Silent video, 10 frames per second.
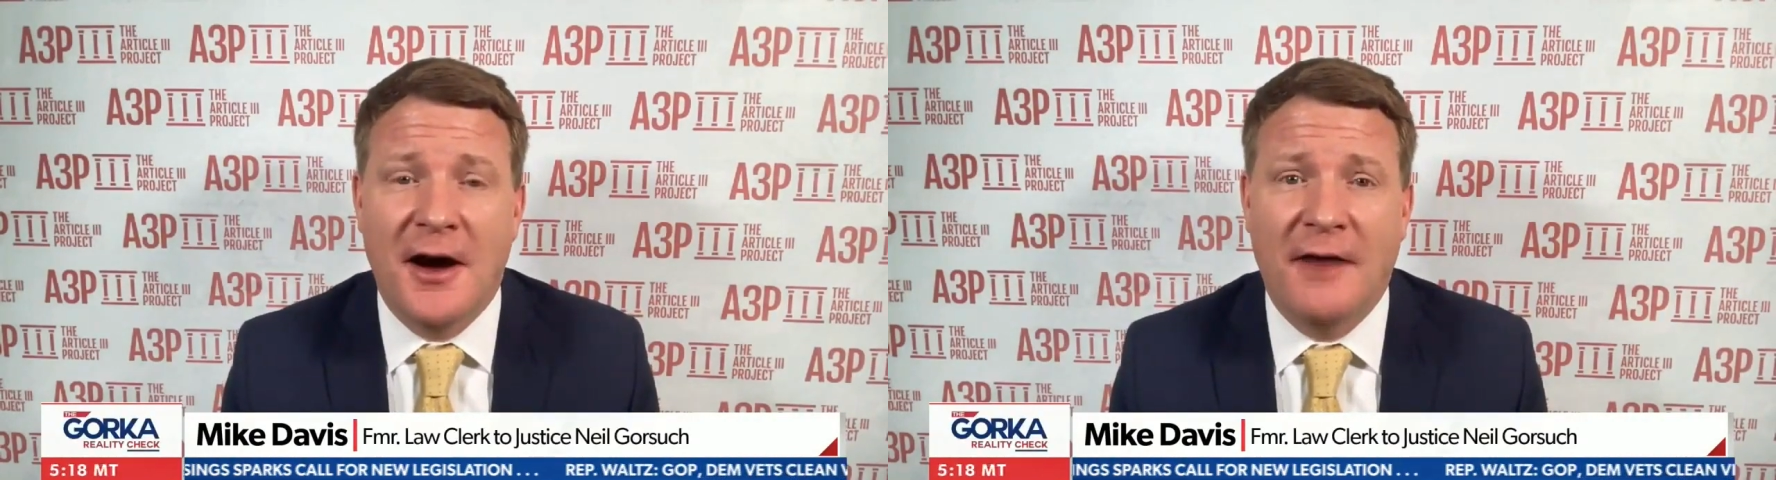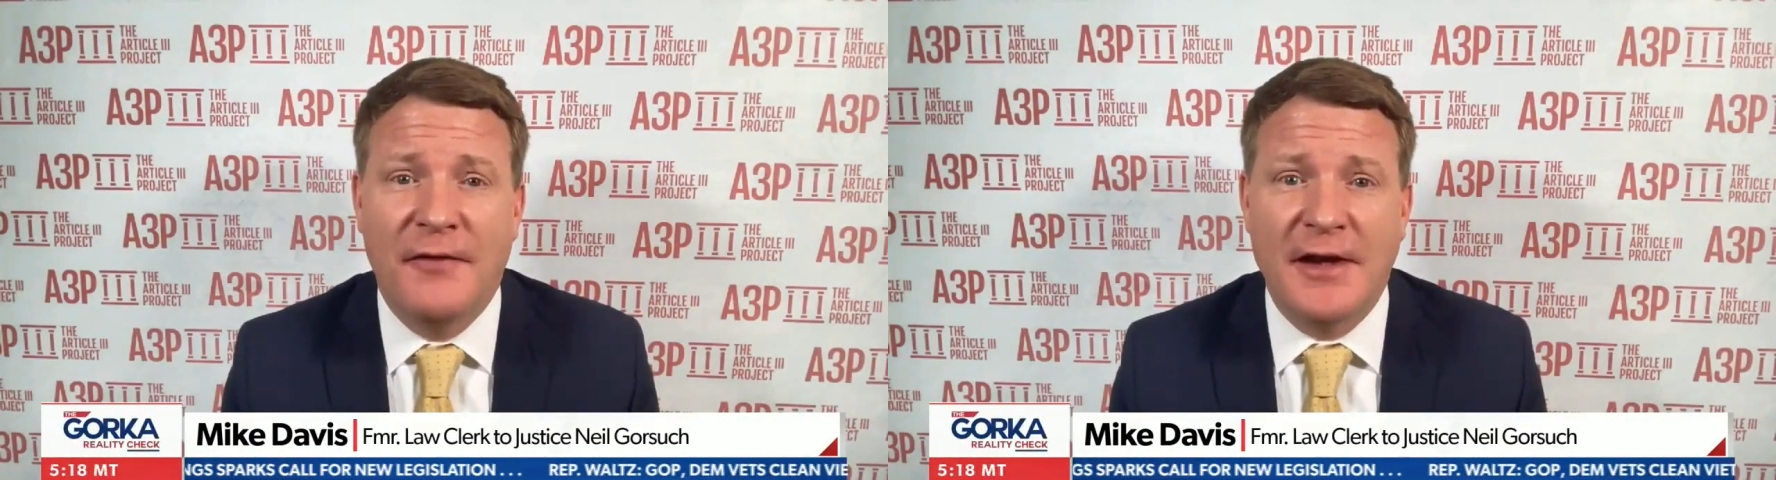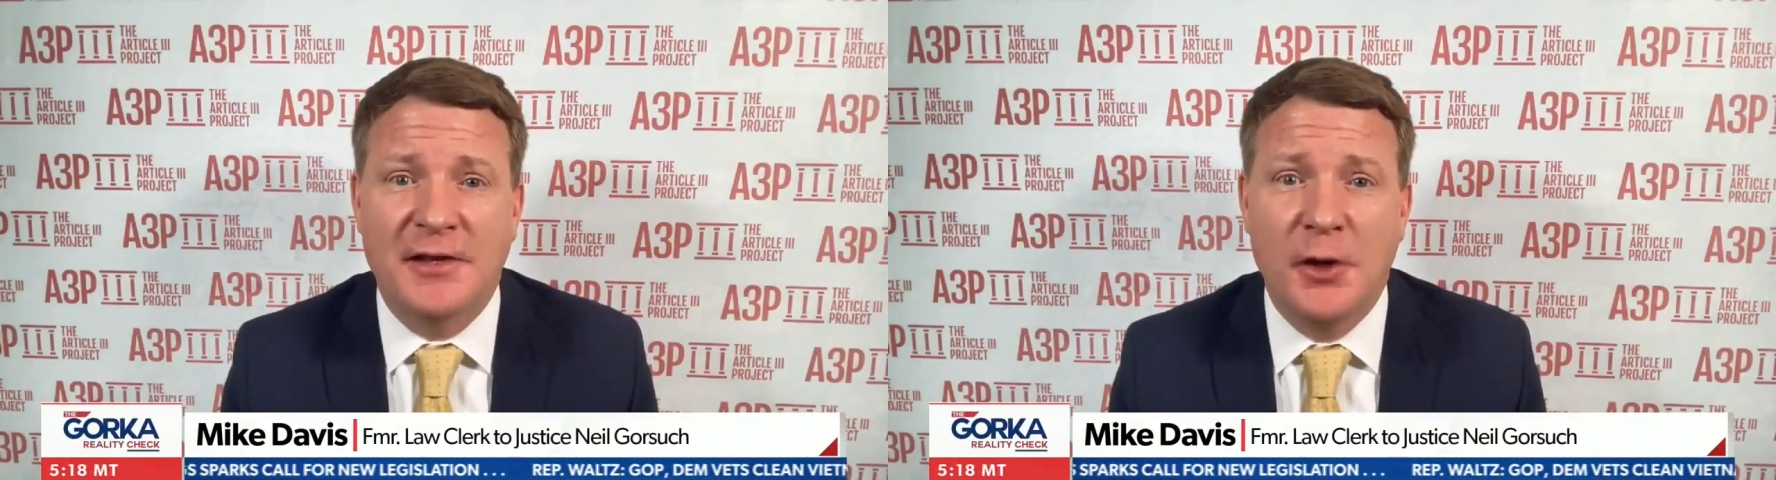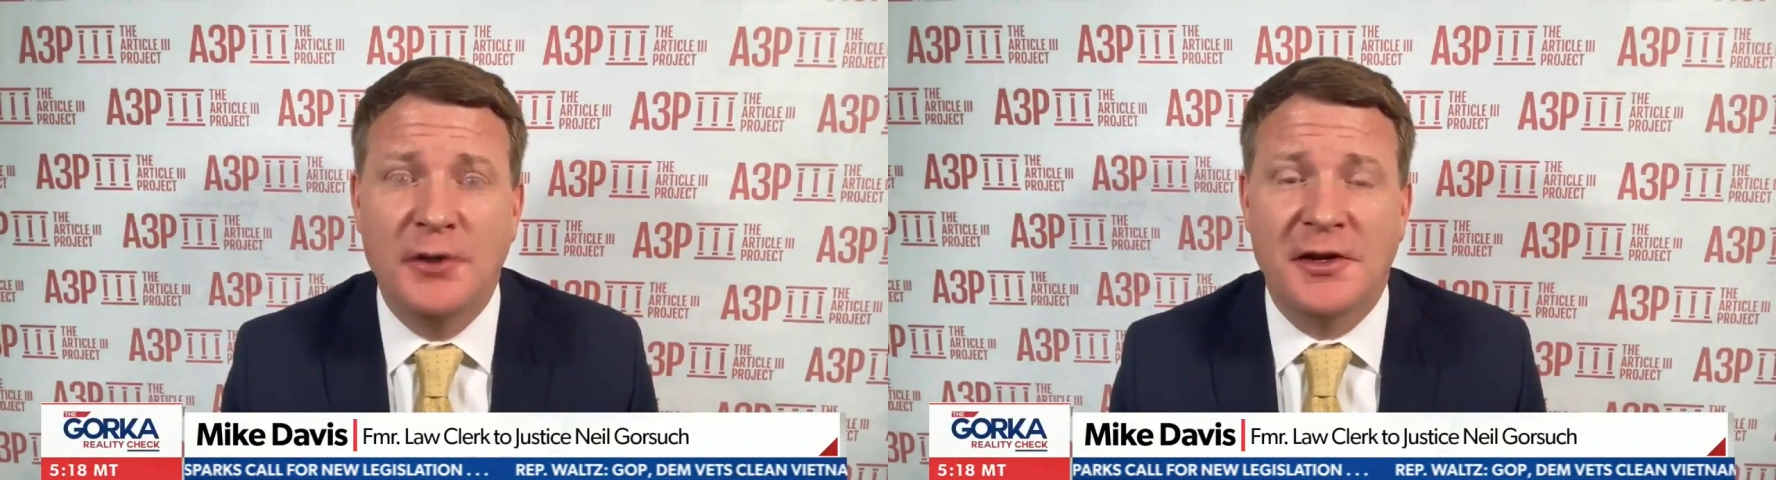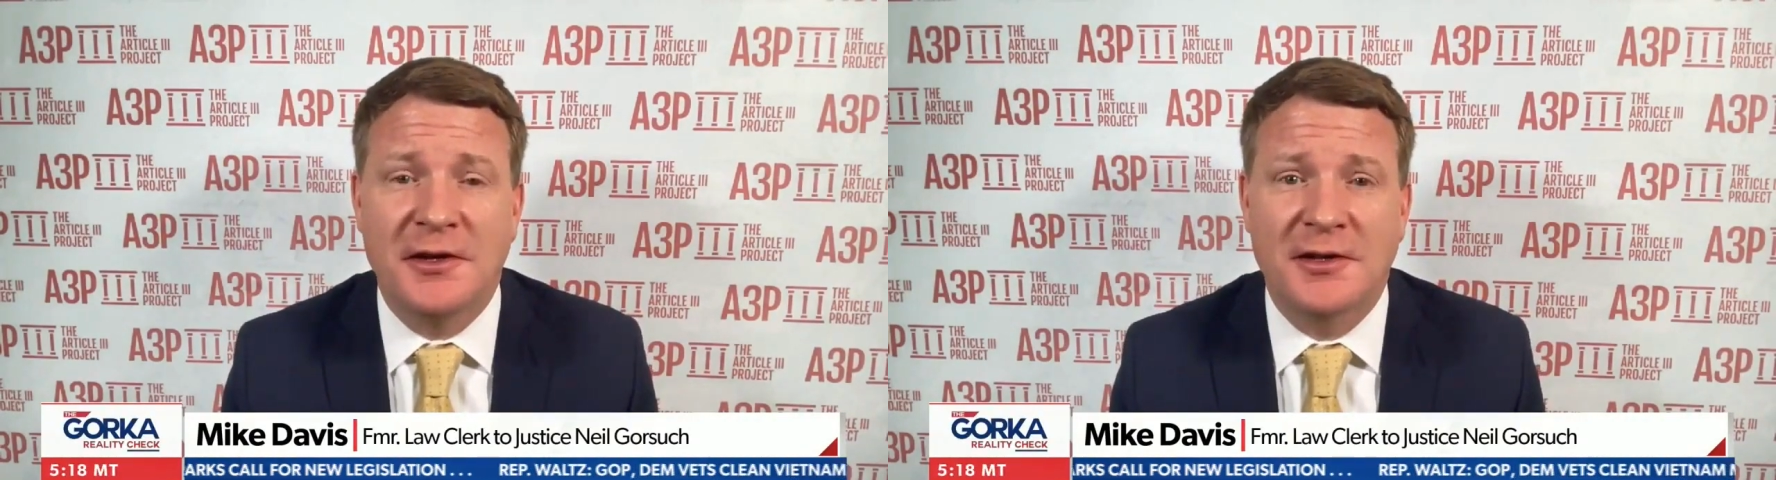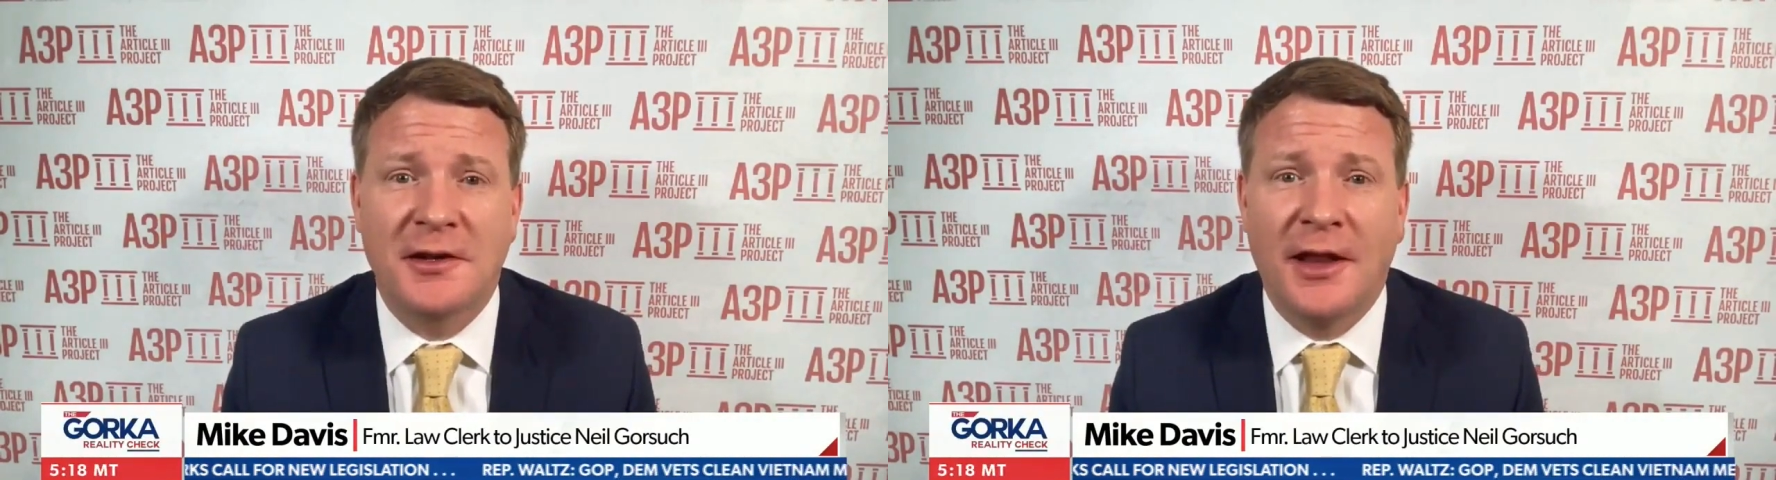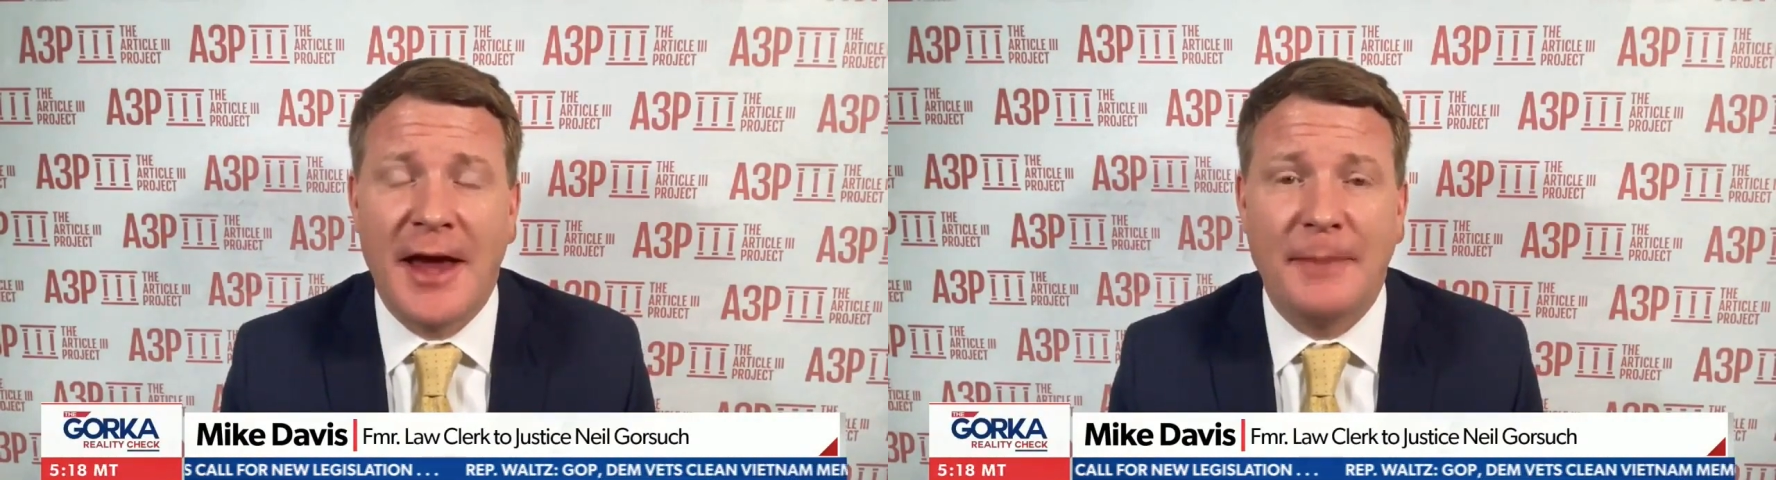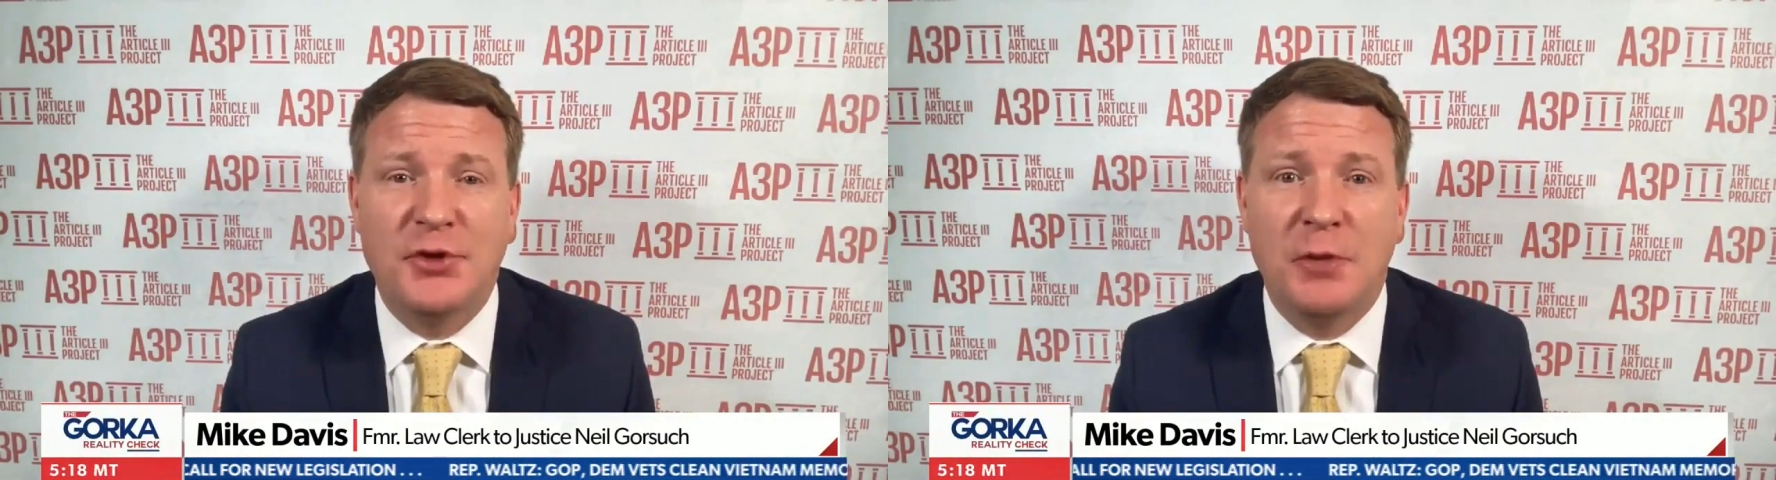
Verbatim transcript: of these nuisance claims.